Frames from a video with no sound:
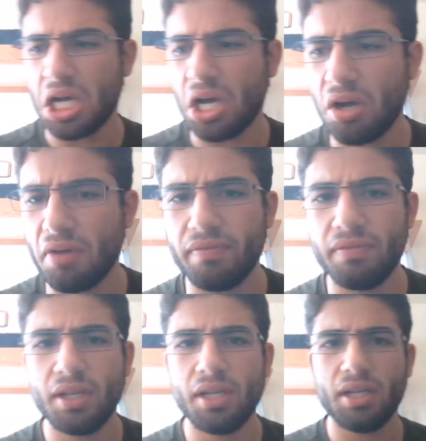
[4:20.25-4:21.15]
of
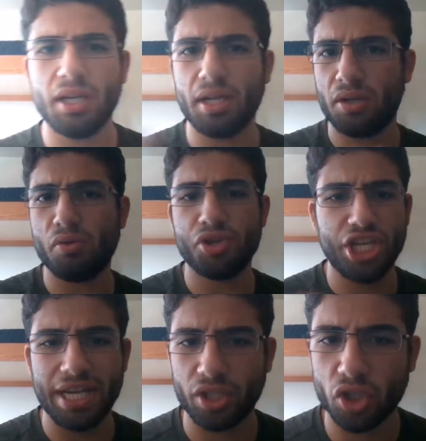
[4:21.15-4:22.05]

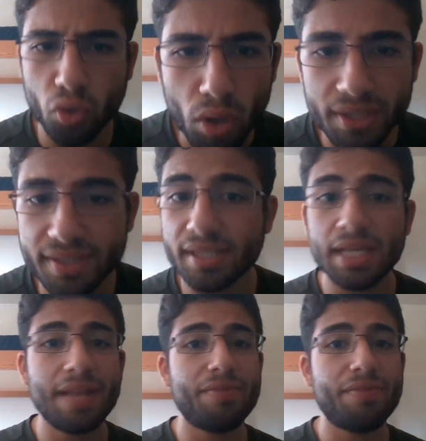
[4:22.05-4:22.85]
oceanic crust.